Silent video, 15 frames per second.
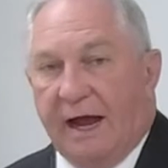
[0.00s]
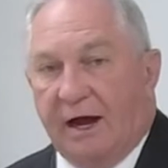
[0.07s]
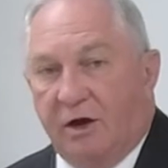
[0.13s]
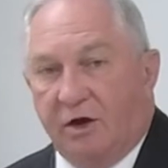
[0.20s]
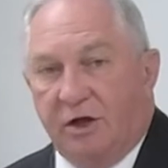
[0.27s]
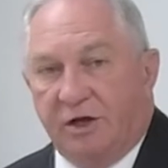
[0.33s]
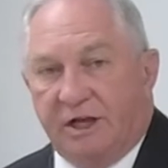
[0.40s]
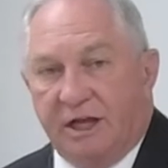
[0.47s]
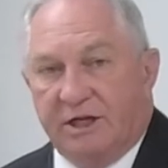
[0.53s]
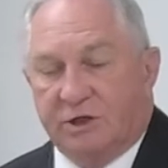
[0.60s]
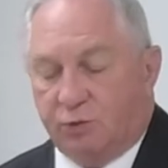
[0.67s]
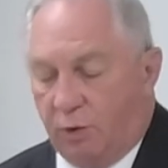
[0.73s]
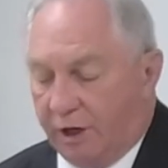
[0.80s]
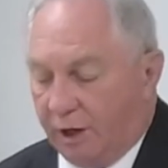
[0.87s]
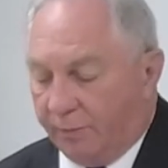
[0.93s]
outlook
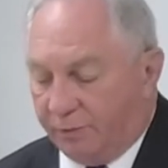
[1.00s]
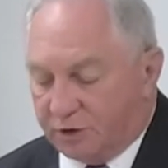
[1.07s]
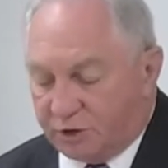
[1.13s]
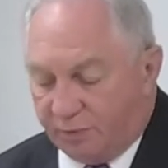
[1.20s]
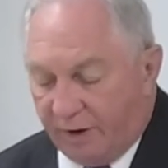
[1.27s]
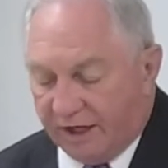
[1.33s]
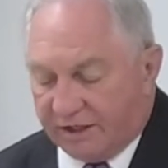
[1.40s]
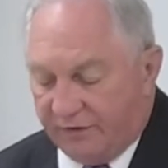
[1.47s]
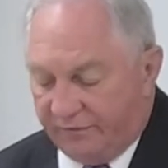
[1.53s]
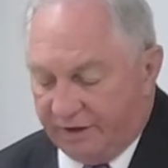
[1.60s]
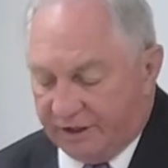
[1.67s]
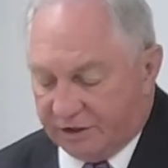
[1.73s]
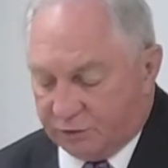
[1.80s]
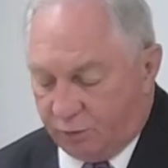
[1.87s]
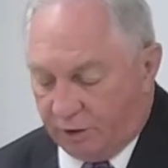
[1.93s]
is, what our perspective
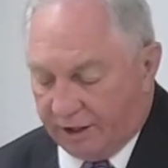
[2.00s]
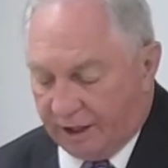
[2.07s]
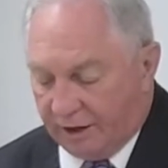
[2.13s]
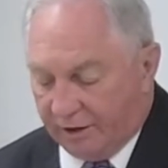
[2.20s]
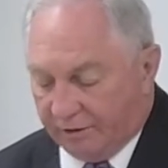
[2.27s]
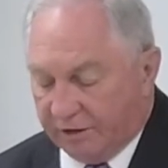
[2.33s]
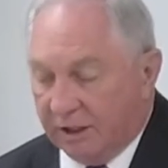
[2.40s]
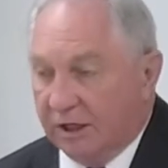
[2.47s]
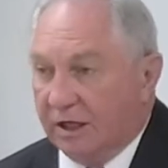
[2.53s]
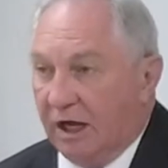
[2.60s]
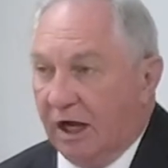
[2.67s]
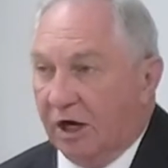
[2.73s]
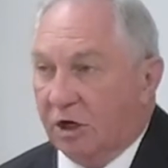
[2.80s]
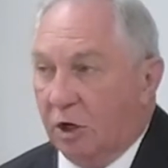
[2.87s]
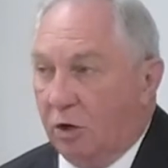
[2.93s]
is, what our
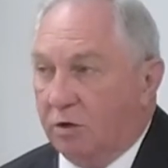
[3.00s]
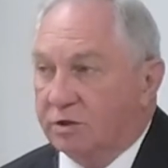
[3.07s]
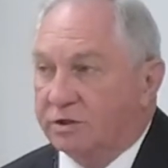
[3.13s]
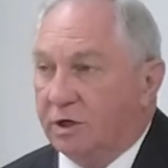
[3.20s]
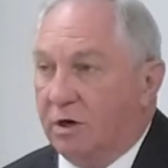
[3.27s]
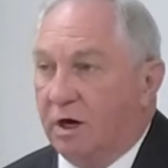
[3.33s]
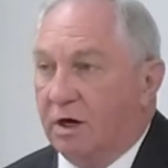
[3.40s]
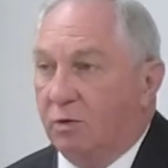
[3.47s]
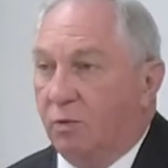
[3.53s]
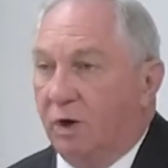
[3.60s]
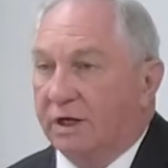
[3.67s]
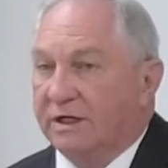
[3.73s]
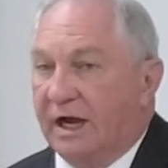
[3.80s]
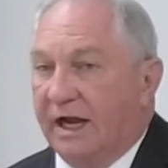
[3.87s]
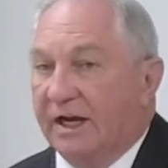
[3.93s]
goals are,
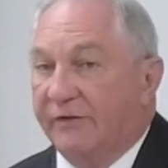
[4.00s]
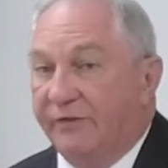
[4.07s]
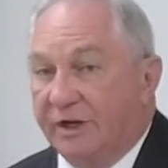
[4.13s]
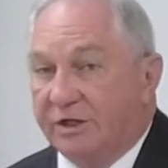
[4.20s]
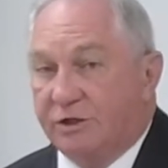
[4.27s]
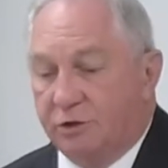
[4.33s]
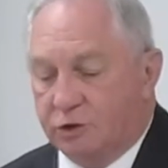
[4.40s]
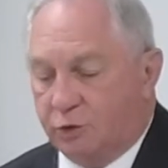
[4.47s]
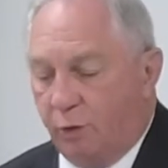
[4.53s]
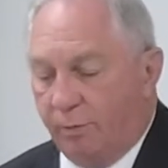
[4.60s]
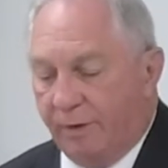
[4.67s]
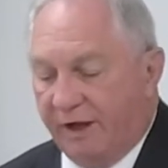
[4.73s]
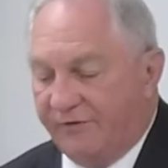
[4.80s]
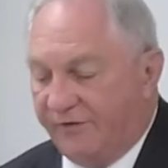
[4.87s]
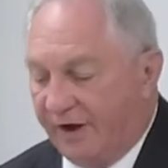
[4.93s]
what kind of issues we
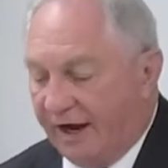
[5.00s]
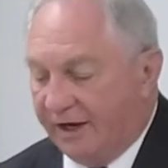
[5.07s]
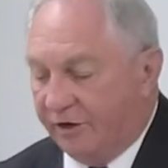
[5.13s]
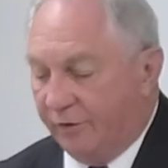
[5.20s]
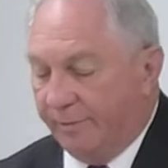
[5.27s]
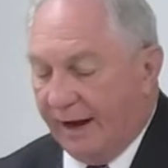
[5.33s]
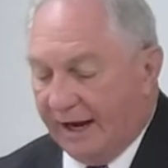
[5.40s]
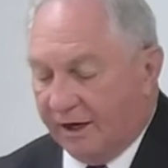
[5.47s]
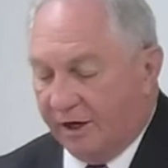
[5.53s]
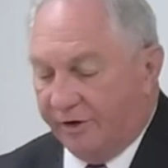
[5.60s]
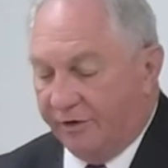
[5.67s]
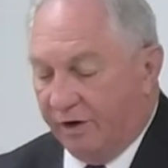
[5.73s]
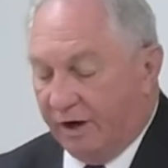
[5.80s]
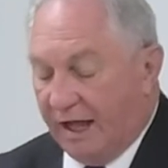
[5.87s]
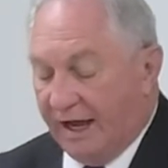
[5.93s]
may fight or battle in
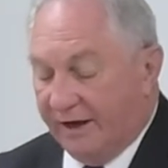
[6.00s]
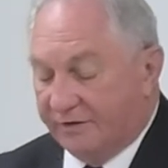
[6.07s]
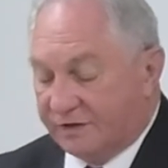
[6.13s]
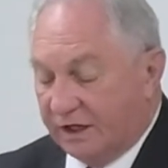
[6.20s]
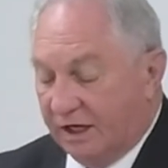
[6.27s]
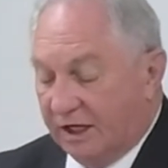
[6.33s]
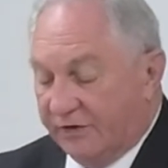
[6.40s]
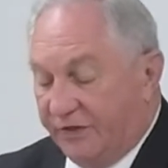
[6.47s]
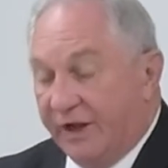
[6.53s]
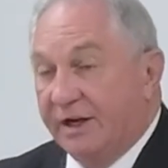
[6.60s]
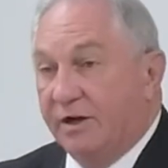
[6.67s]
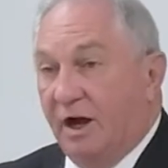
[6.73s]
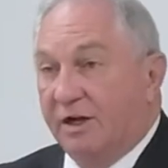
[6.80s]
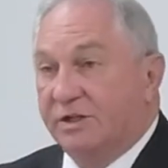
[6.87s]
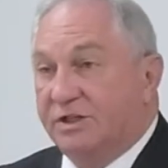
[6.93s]
our lives, thank
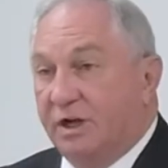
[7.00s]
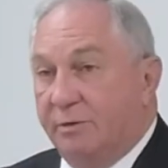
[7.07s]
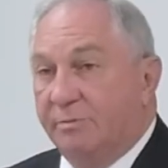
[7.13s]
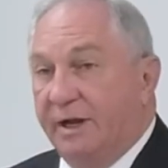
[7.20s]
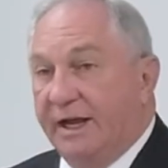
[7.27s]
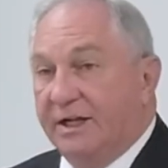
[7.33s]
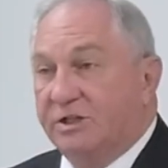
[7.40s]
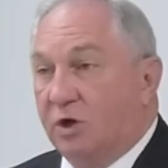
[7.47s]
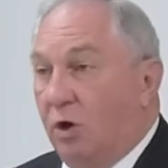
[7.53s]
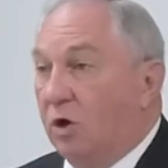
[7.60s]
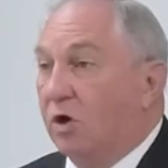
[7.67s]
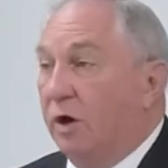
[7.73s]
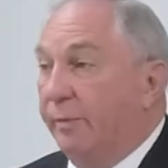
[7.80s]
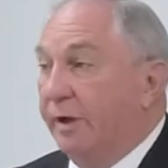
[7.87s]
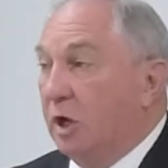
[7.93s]
God someday it's all
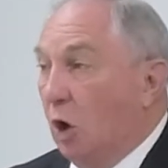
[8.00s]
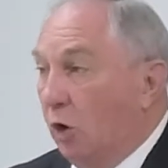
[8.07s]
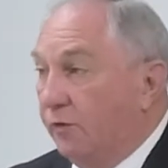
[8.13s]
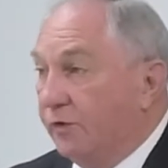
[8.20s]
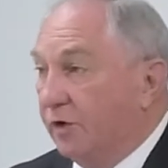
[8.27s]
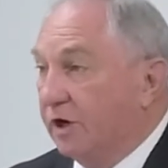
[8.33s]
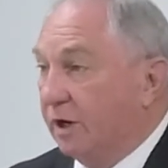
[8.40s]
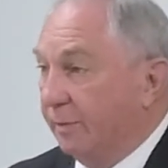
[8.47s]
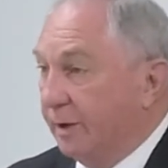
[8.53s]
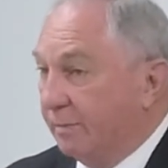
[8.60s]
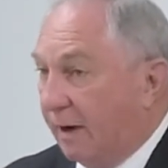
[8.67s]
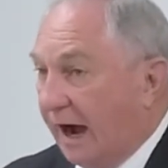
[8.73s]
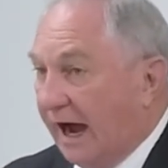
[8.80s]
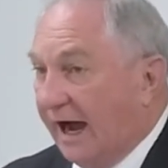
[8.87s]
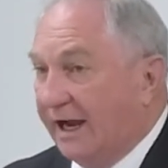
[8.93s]
going to be over, it'll be
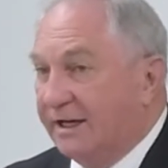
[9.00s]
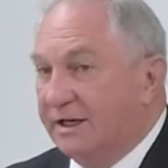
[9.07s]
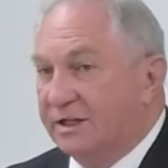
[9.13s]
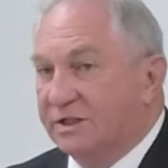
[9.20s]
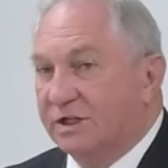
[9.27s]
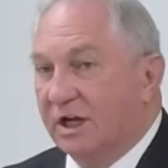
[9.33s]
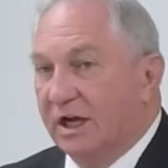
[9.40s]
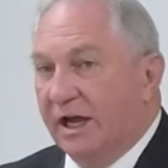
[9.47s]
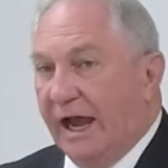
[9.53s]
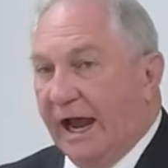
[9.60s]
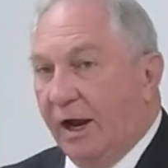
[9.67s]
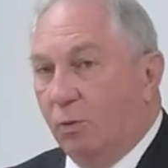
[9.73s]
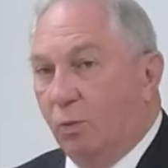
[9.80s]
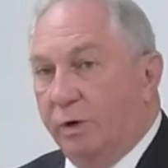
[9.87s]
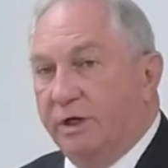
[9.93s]
behind us,
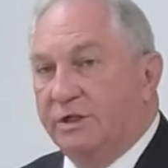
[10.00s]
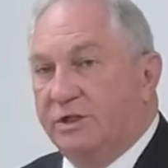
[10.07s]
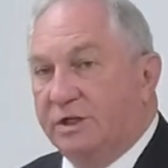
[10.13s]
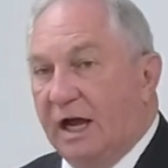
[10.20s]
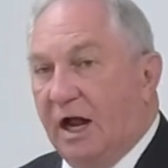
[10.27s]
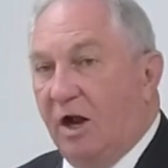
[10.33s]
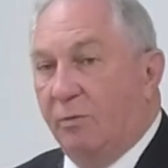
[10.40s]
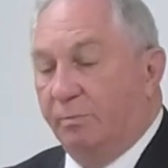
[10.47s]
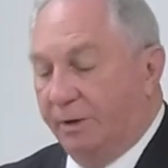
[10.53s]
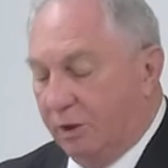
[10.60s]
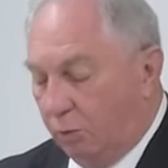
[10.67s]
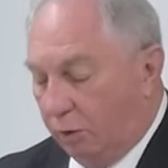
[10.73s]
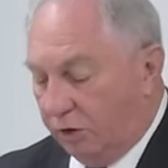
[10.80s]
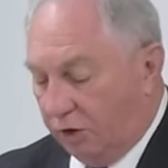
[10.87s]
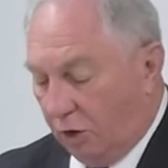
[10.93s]
and we shall be
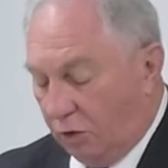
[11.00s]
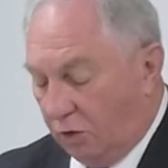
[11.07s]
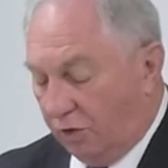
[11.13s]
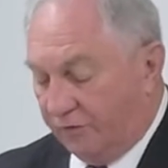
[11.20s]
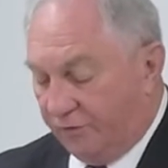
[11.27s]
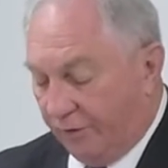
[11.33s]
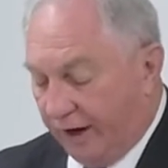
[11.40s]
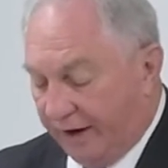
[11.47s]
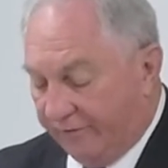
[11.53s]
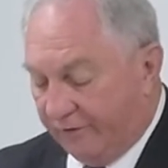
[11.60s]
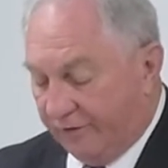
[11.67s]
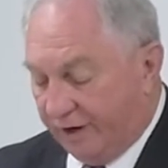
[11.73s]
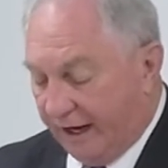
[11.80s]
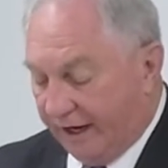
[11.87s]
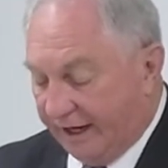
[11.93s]
with the Lord
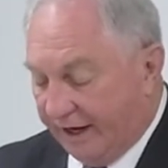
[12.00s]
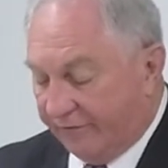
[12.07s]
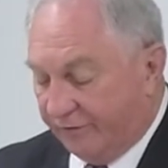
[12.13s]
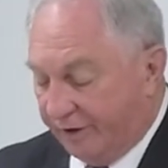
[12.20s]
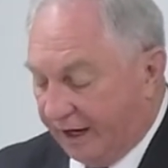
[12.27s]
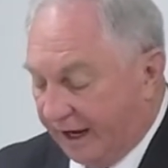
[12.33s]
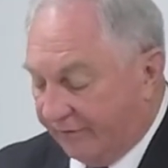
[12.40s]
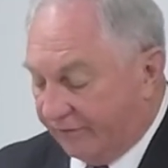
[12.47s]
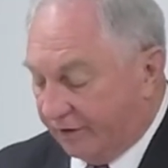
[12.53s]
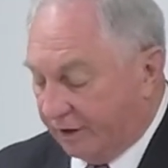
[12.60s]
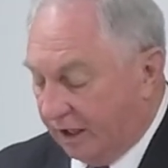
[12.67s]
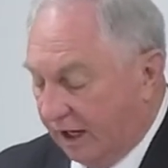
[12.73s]
forever and ever and ever.